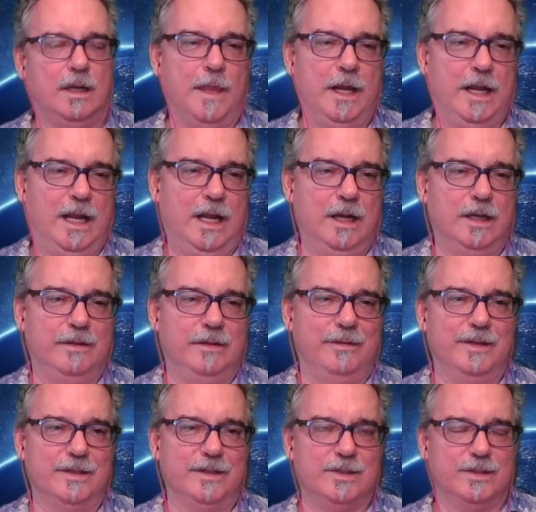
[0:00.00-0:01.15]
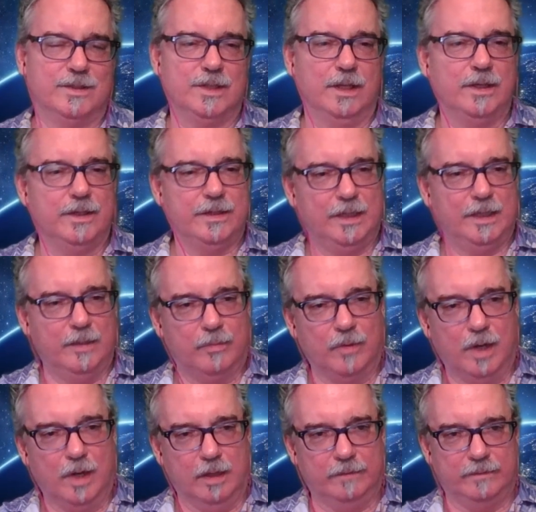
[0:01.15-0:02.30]
and this is under the
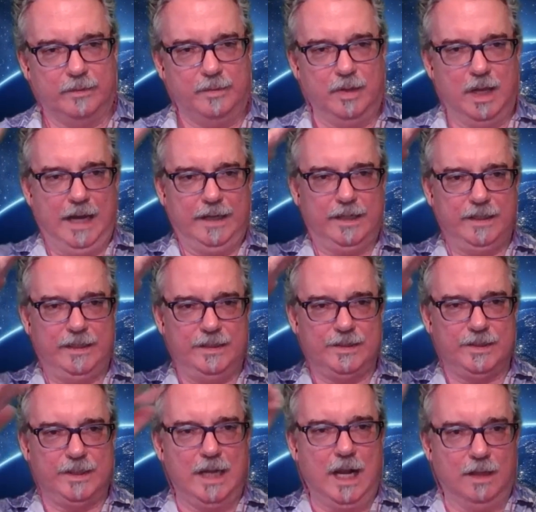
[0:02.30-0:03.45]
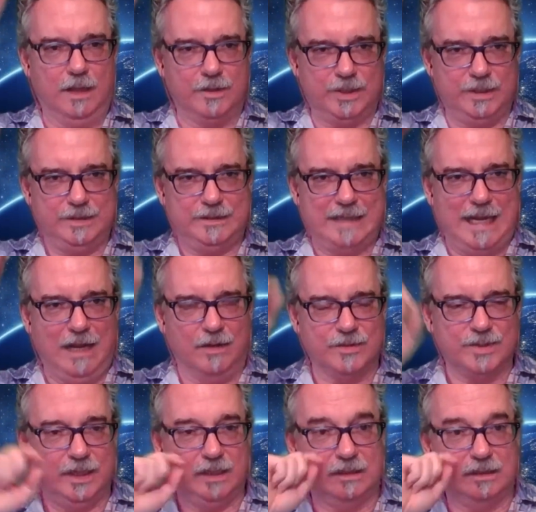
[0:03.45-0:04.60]
umbrella of applied kinesiology,
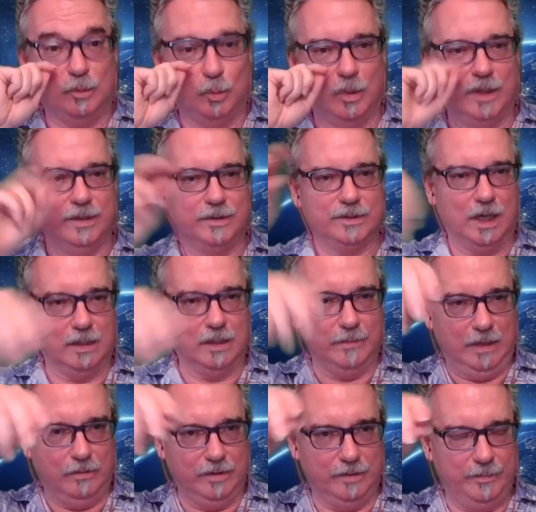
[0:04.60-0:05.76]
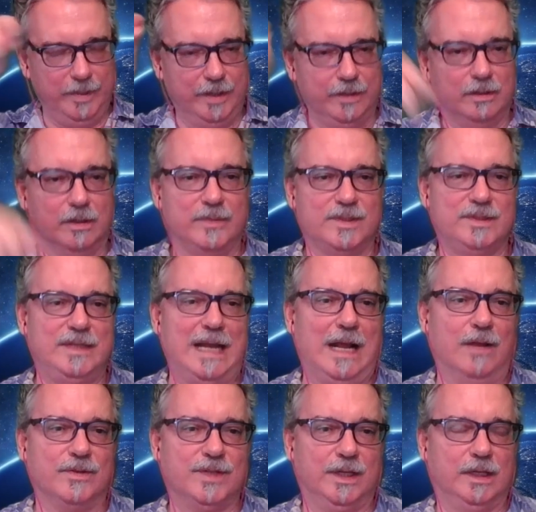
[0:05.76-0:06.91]
dowsing. What you're talking about with the pendulum is
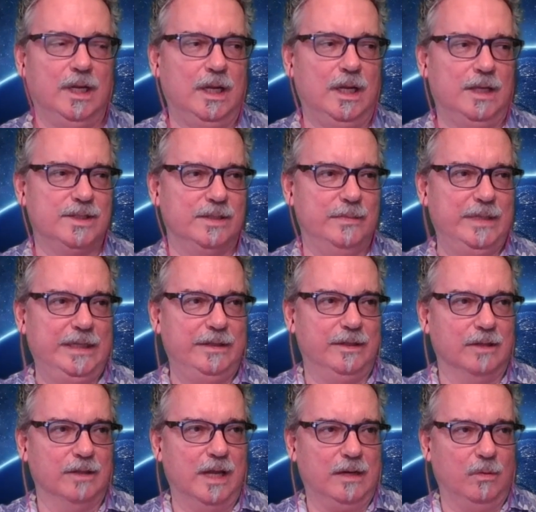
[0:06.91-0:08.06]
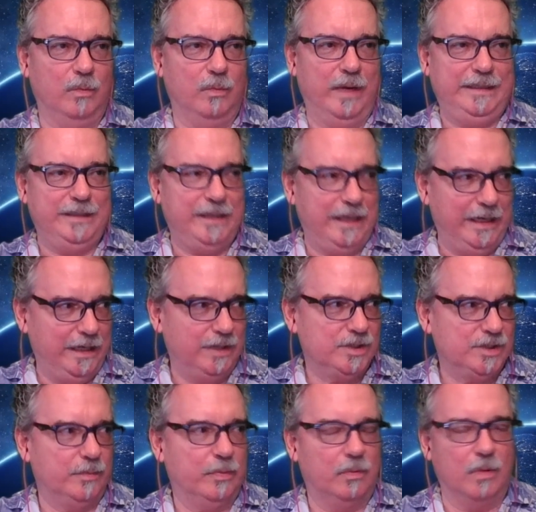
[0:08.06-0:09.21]
dowsing. To me, they're like a rain
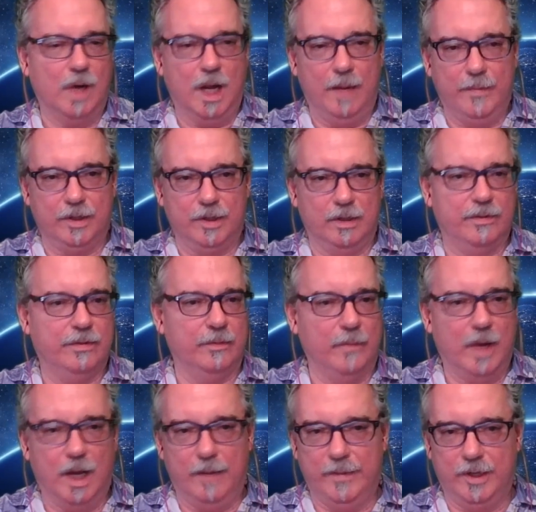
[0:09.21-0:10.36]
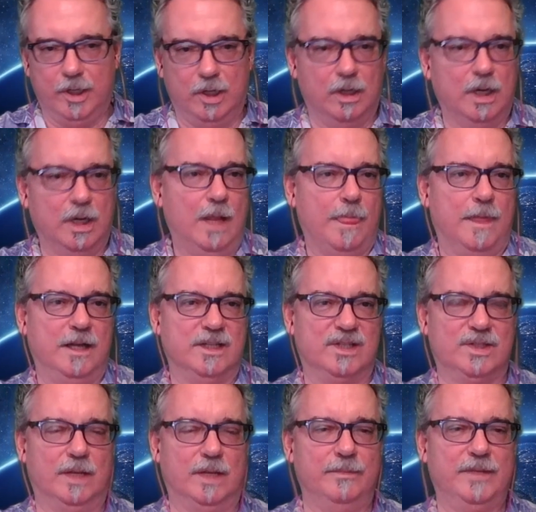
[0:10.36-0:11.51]
gauge, a barometer, a thermometer.
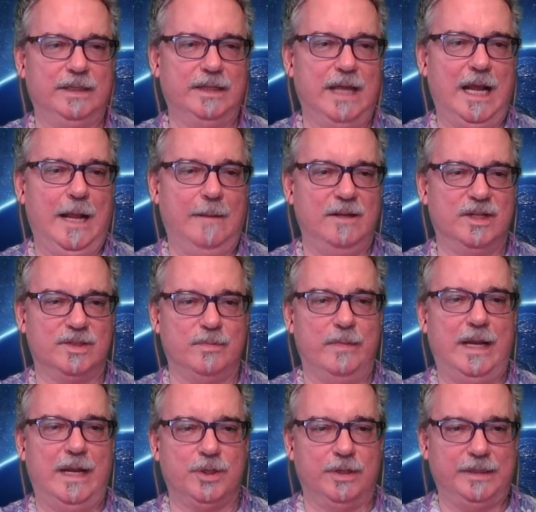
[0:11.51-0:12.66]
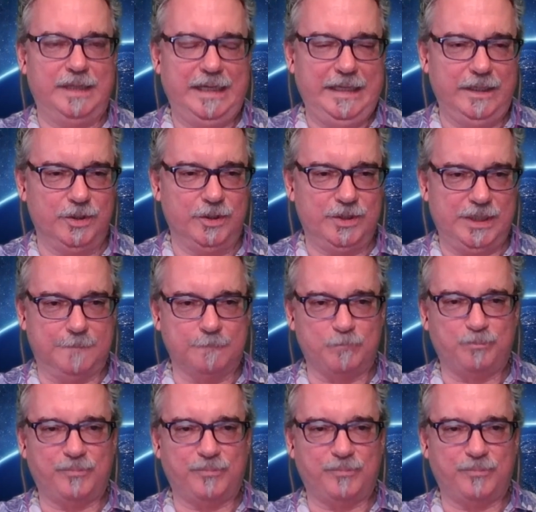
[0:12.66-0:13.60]
It's something that is measuring the energy.